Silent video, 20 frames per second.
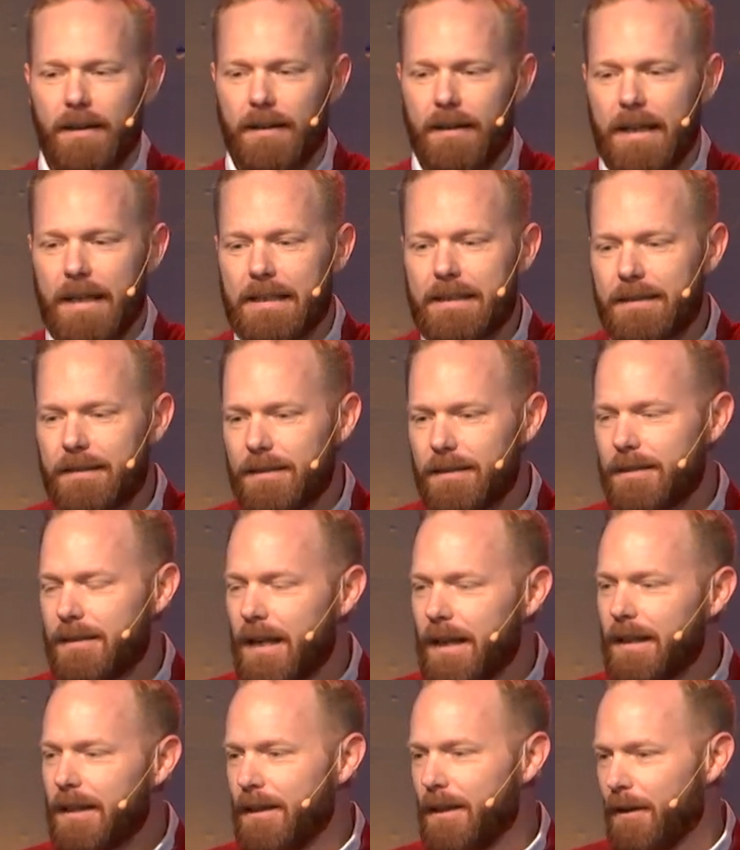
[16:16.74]
it's
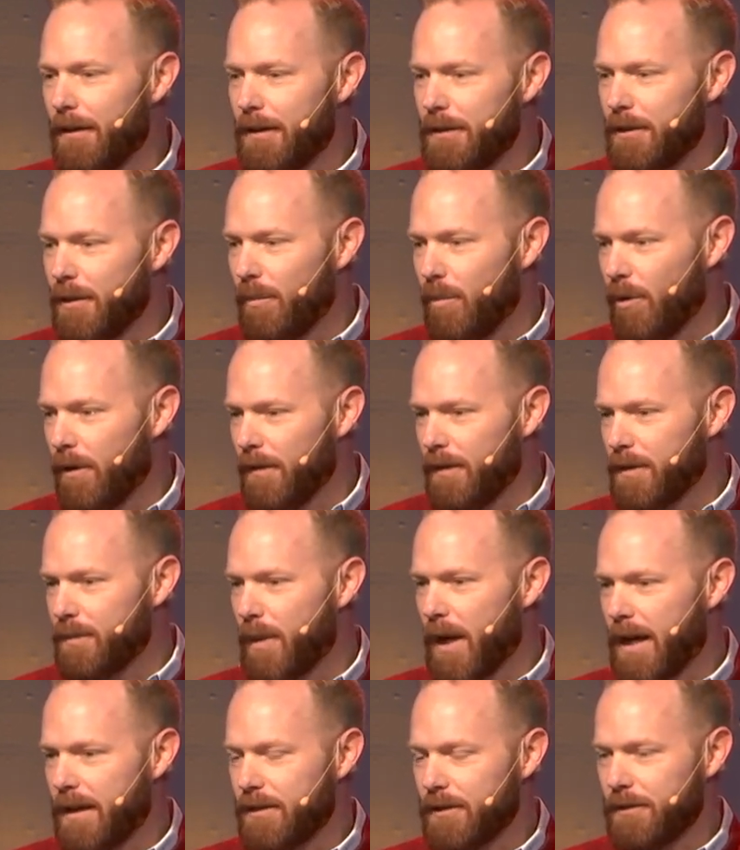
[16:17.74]
secondary to the point of this
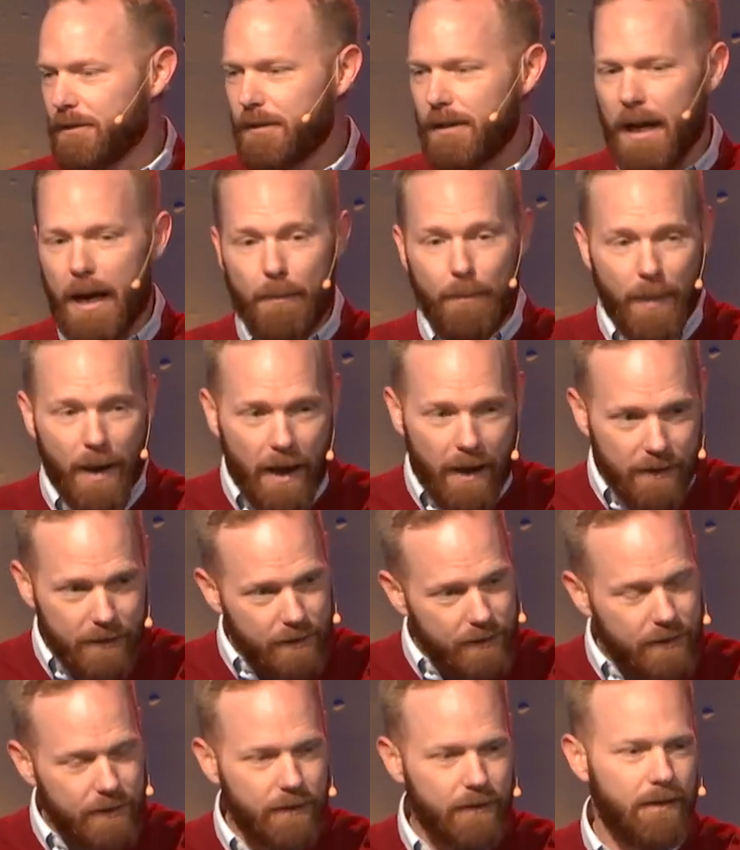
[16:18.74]
passage at
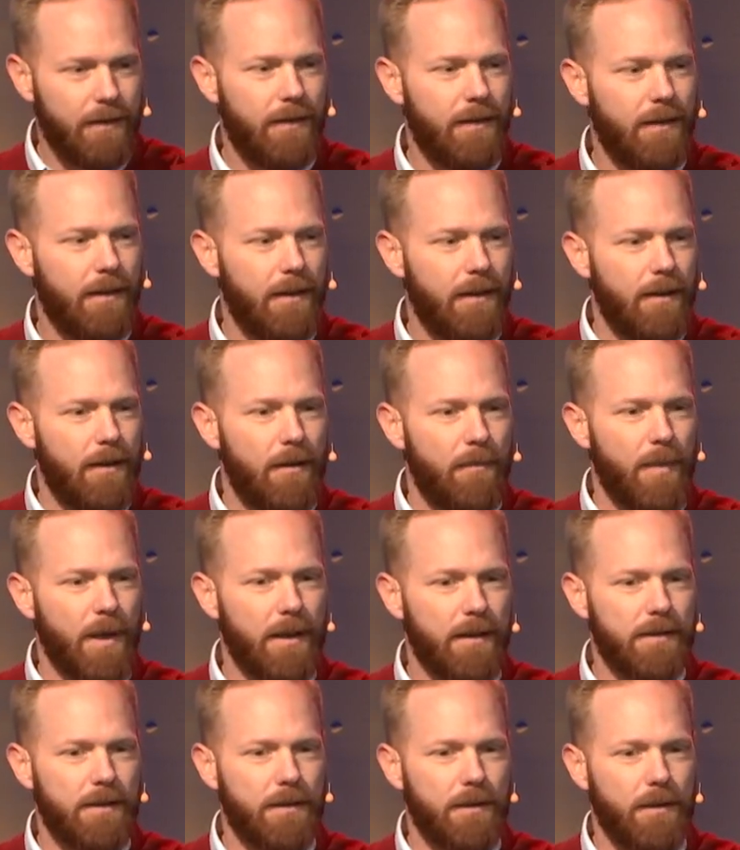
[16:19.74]
best.
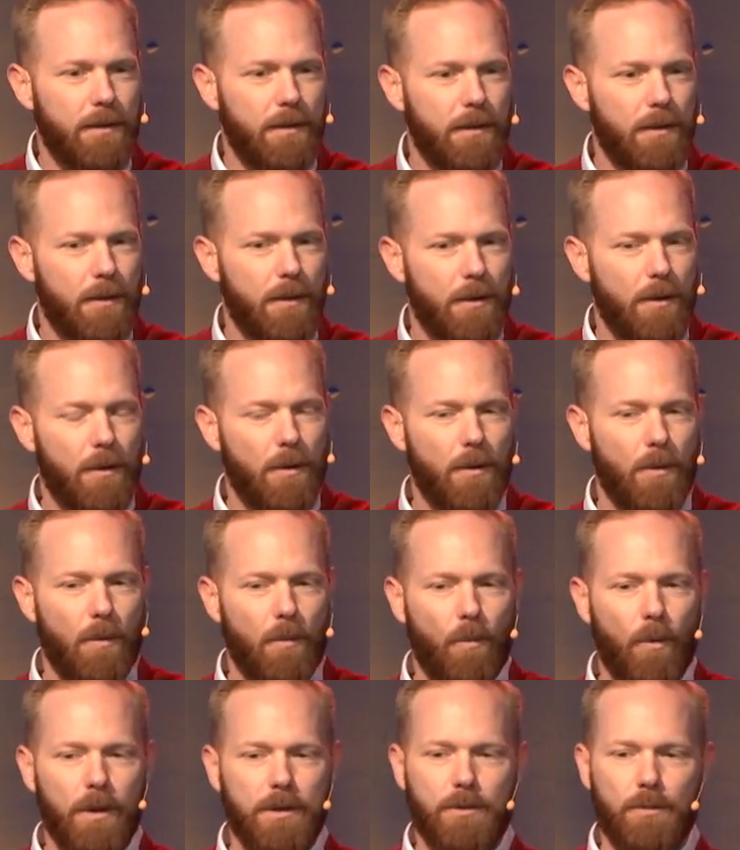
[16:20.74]
Because
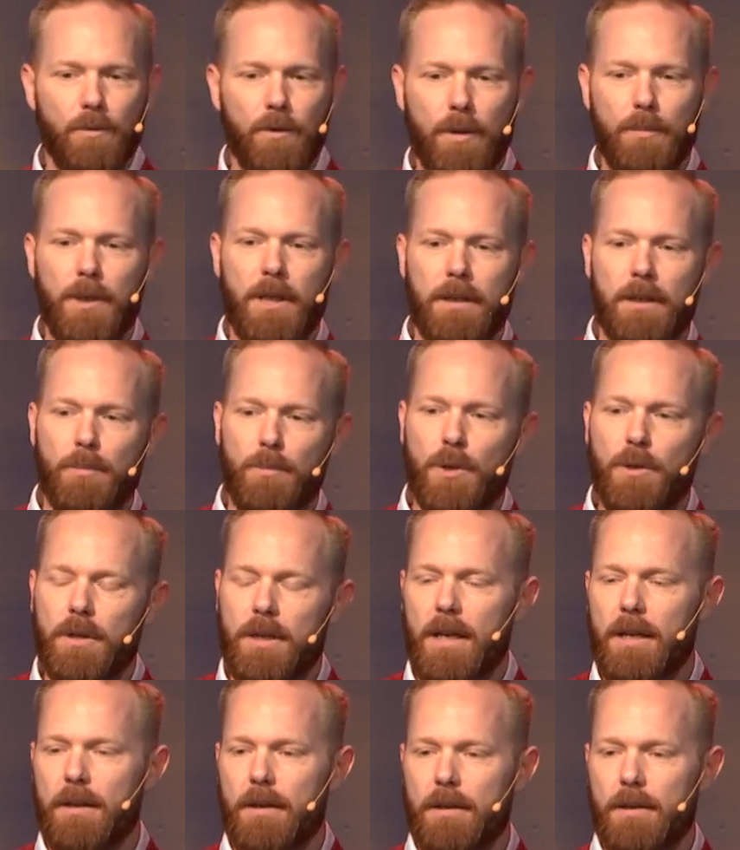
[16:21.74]
what's really being
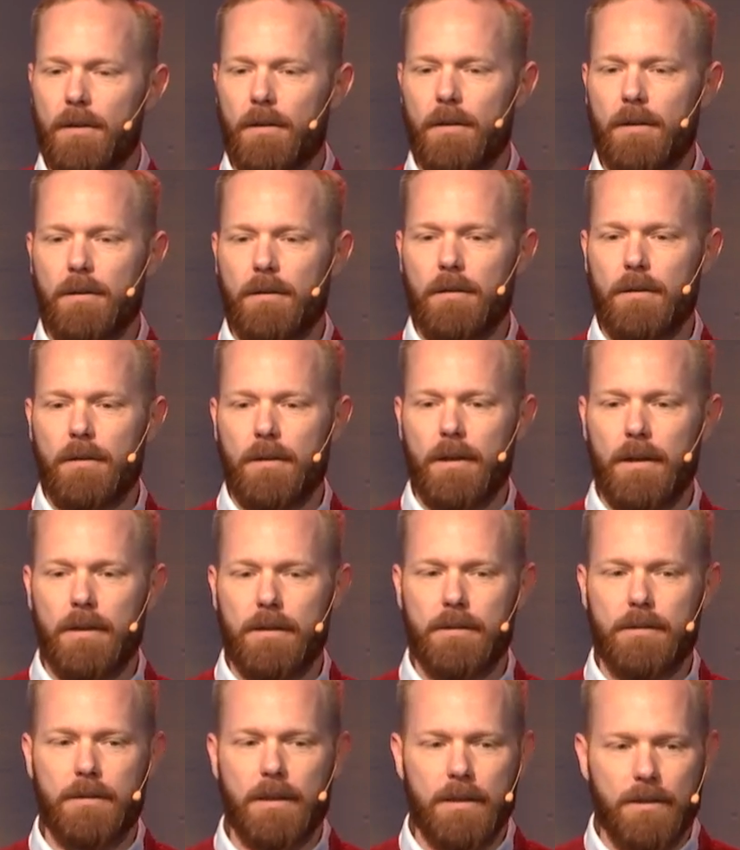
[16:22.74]
communicated here
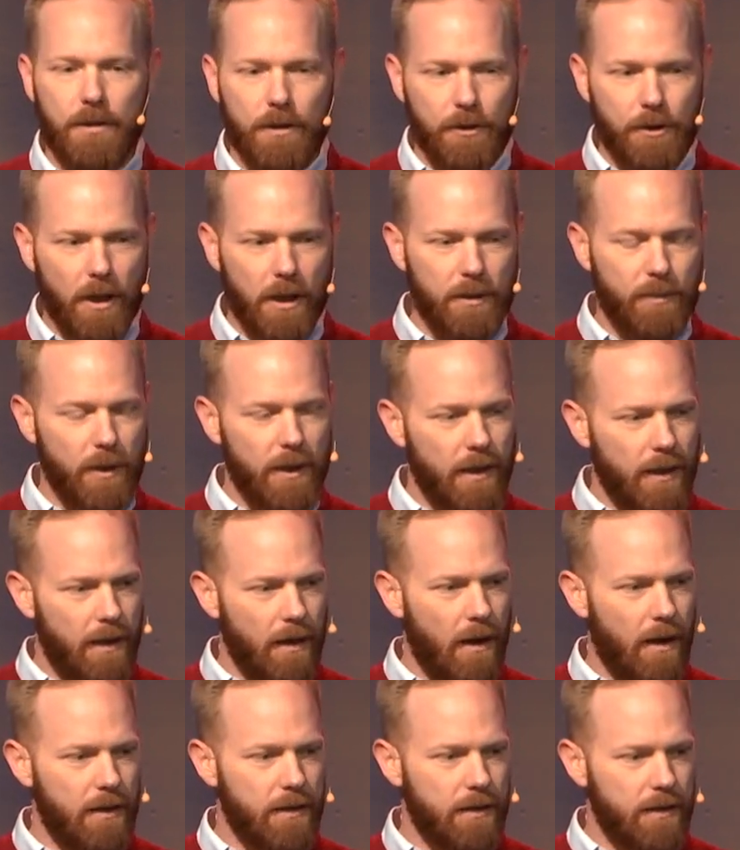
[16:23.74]
is the judgment that
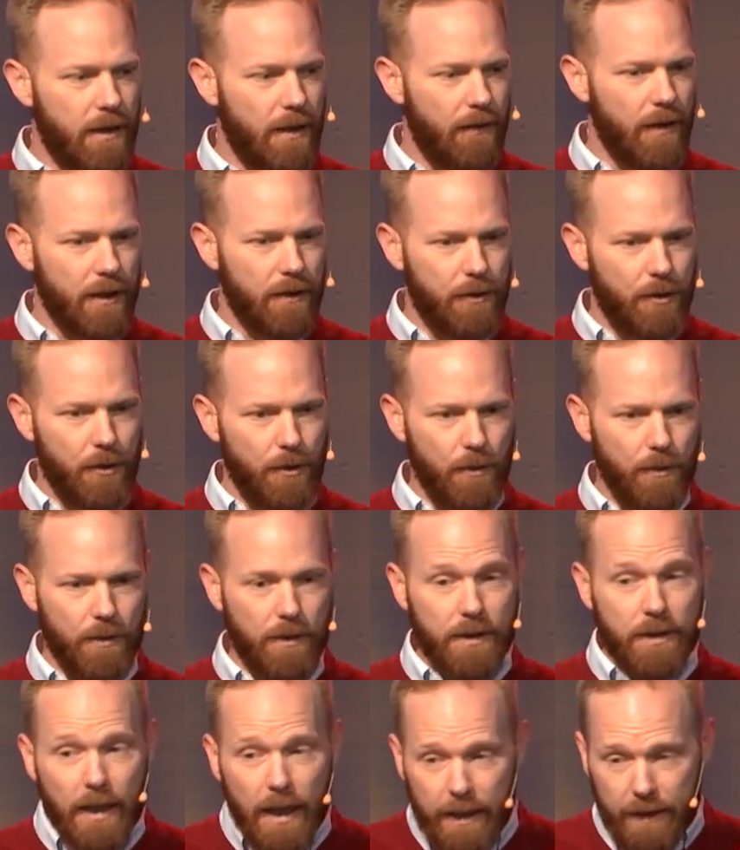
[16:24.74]
God is giving to
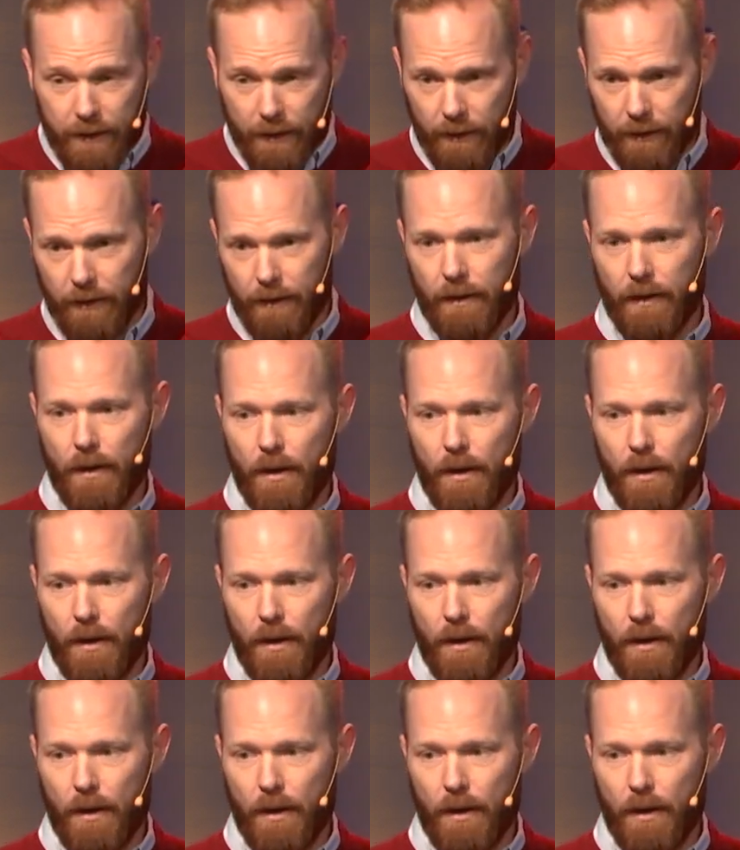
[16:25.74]
Satan,